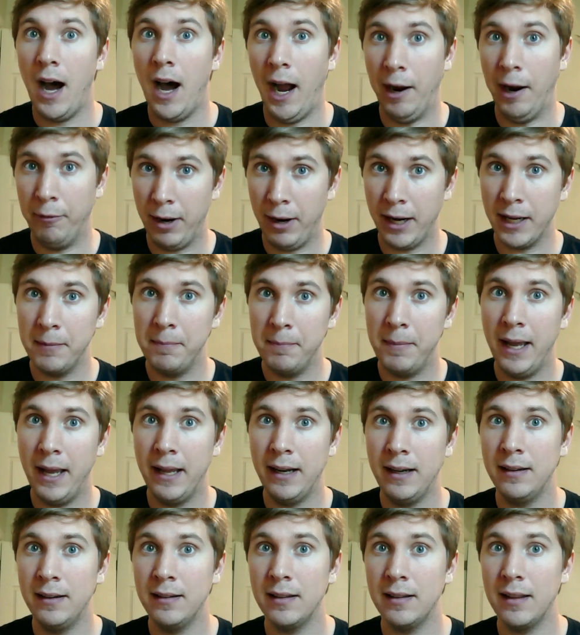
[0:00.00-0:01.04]
I
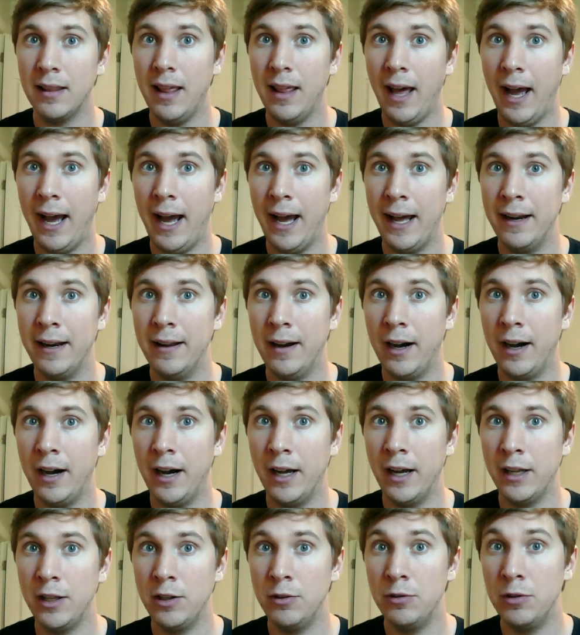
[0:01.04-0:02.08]
recommend that
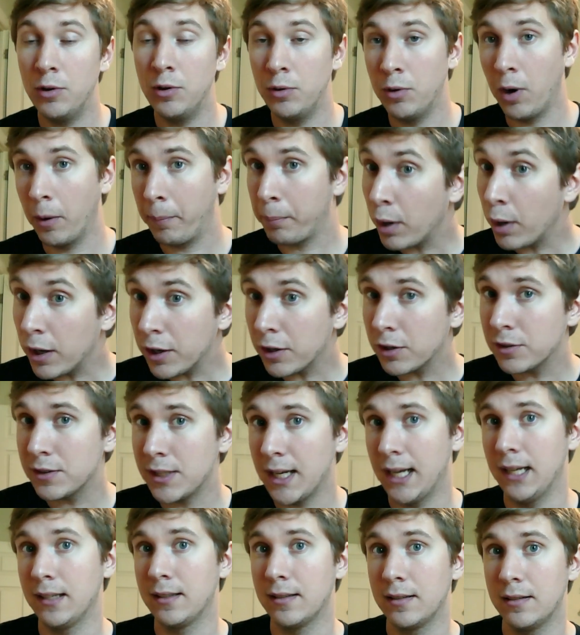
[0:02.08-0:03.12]
you do a printer
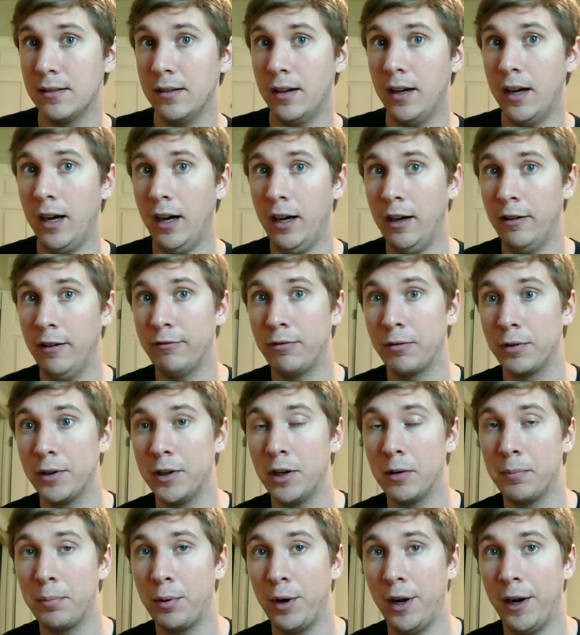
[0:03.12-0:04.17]
test for
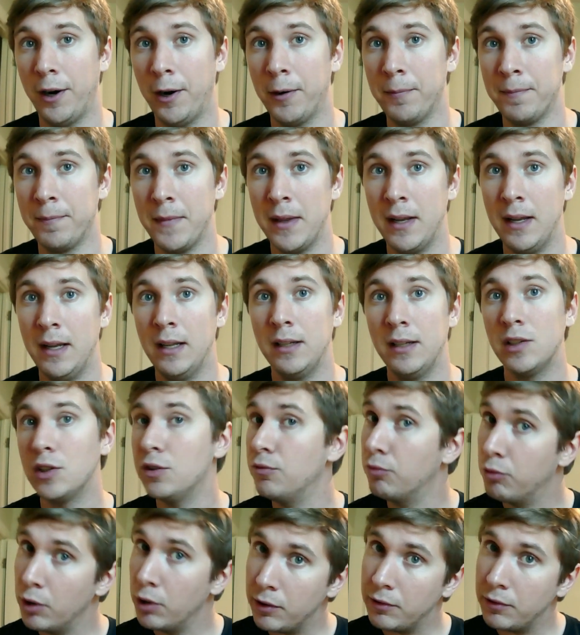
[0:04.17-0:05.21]
your printer to
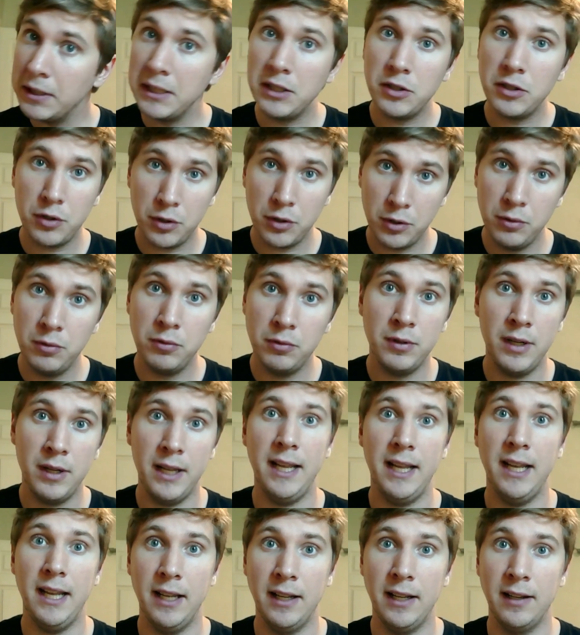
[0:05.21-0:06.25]
really tune
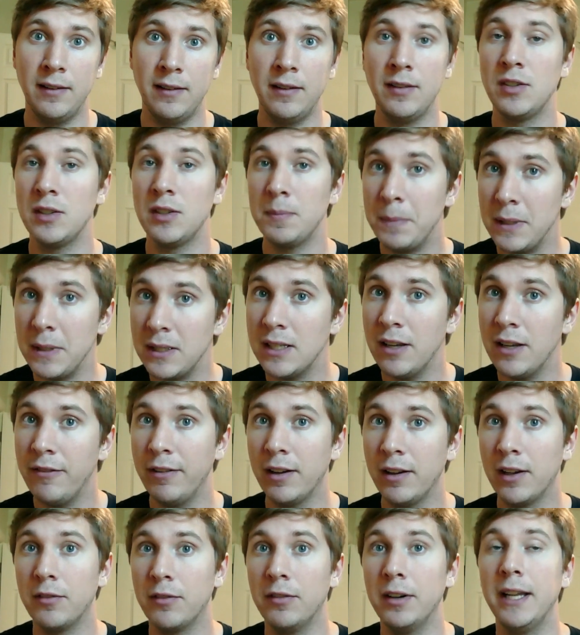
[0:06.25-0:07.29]
in
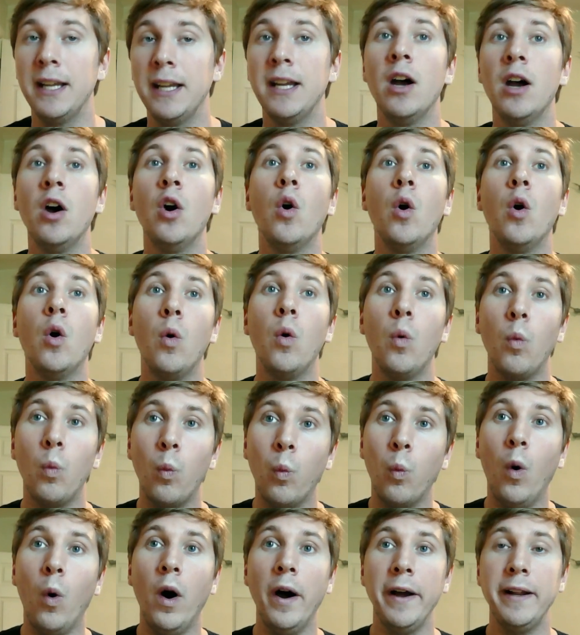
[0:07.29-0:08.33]
specifically
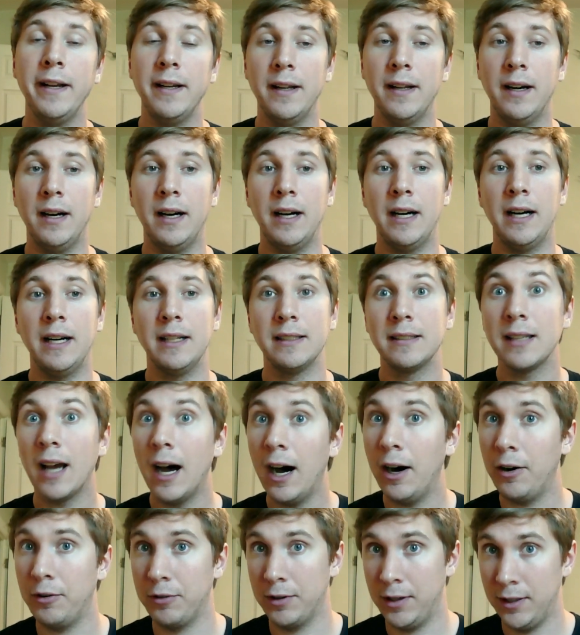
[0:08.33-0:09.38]
what
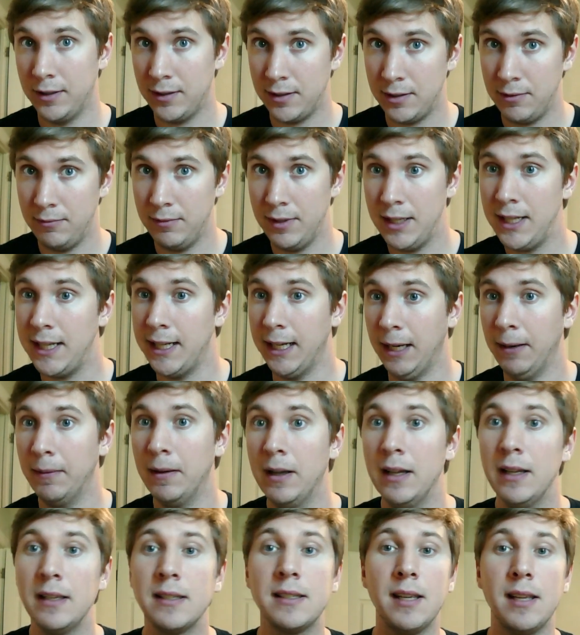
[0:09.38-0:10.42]
tolerance you need.
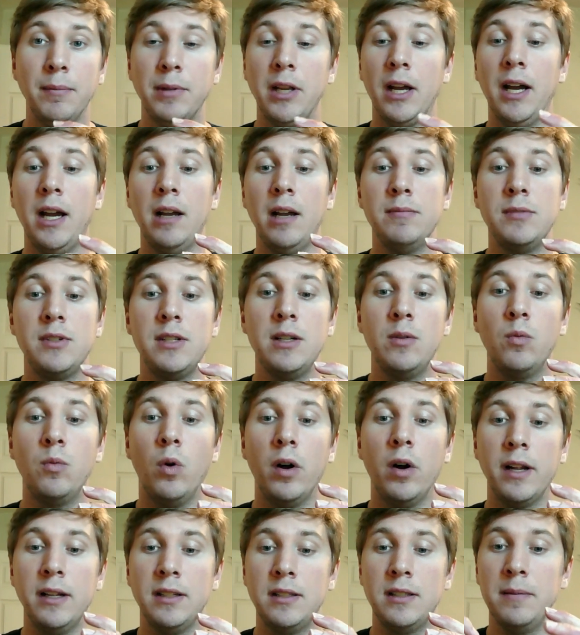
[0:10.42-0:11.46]
Sometimes you
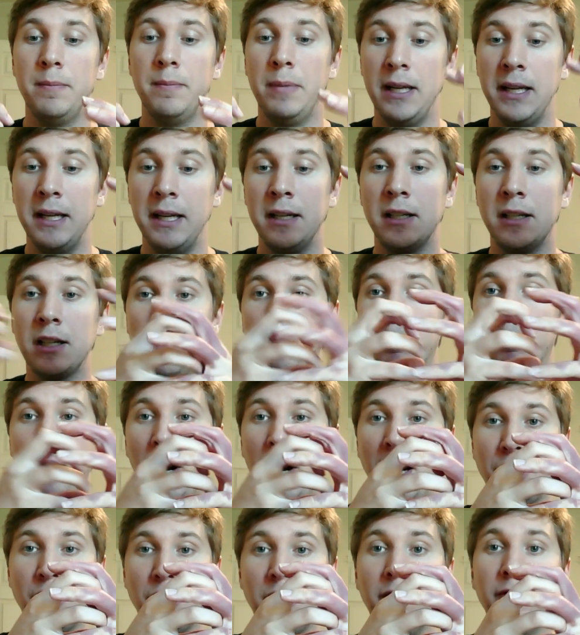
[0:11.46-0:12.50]
want it to be
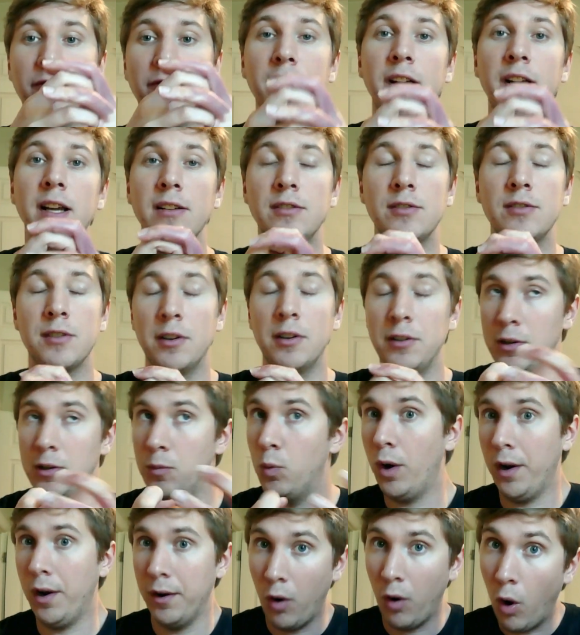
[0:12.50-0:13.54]
compression fit, so you
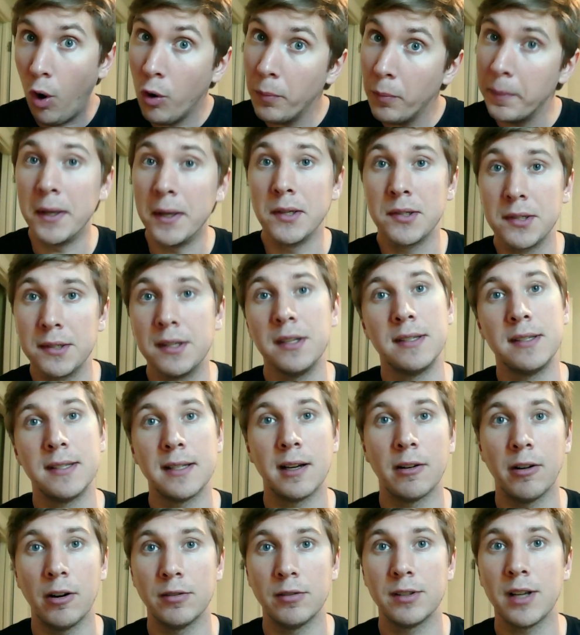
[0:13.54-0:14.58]
want almost a
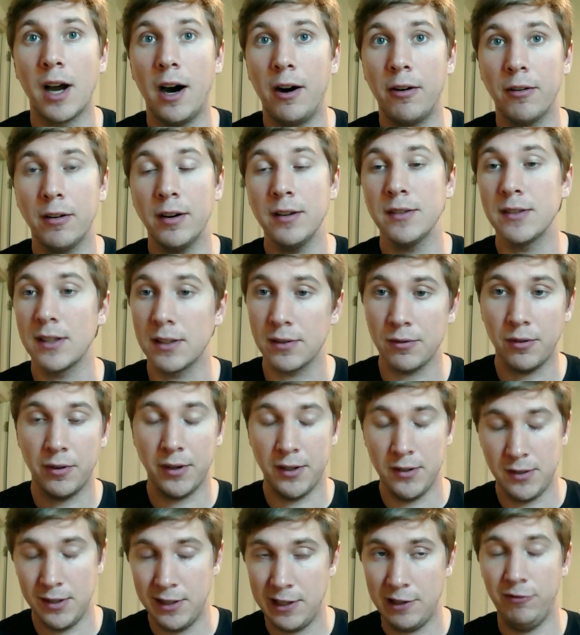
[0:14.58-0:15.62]
0 tolerance as long
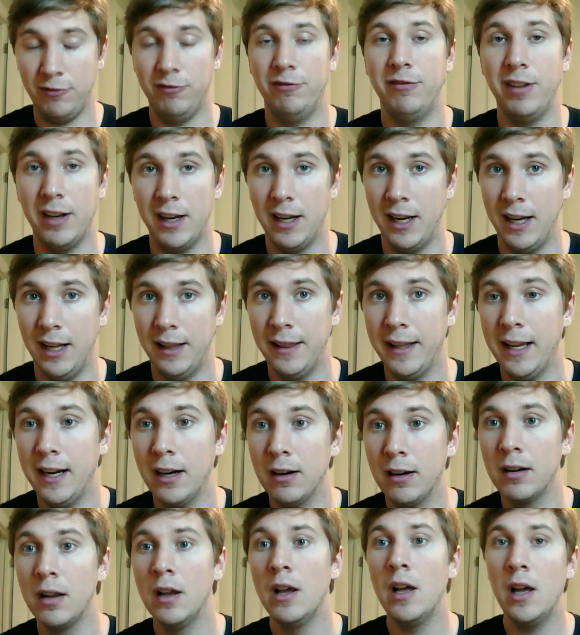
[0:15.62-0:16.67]
as you can fit it in
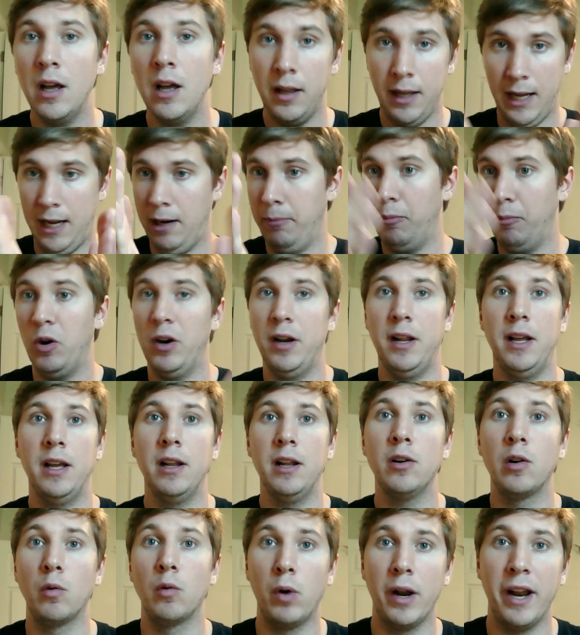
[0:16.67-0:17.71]
there, hammer it
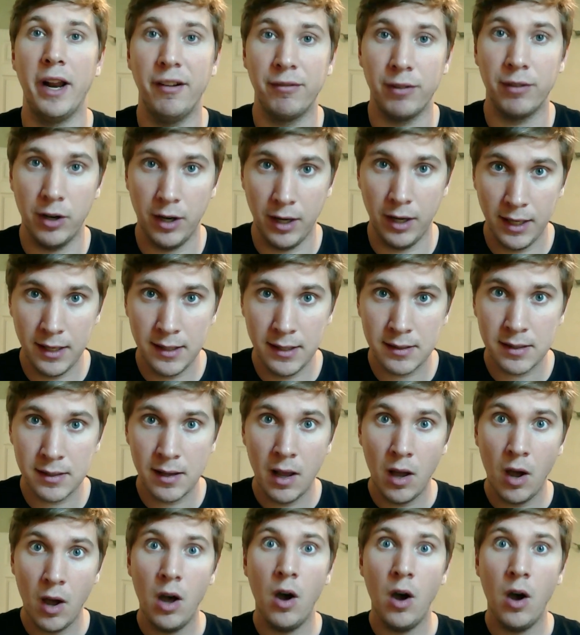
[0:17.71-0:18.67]
in or whatever it is.